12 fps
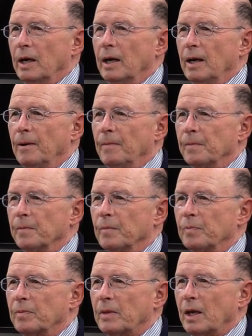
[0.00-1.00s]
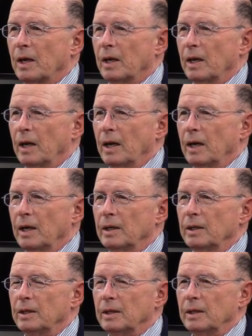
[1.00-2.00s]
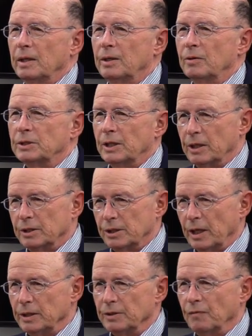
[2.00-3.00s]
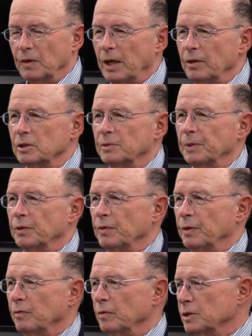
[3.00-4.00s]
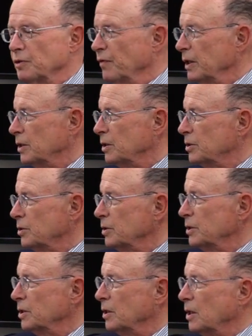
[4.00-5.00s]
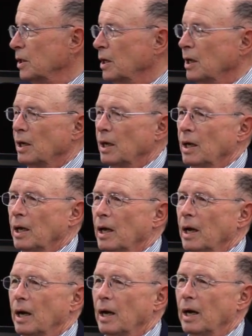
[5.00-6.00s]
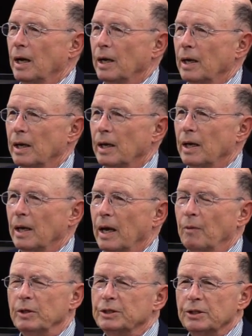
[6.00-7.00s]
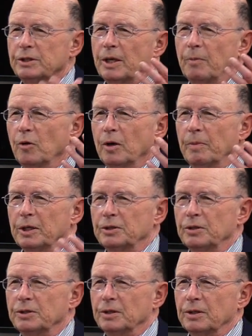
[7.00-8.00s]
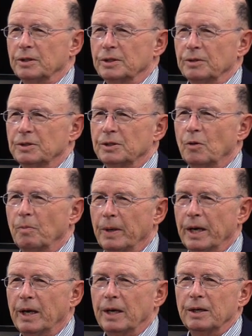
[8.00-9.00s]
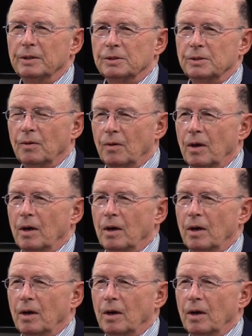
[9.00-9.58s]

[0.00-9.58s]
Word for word: um, uh, there was an exchange of letters between Roosevelt and Churchill. Uh, and we should say more about Churchill because he was so bad. So,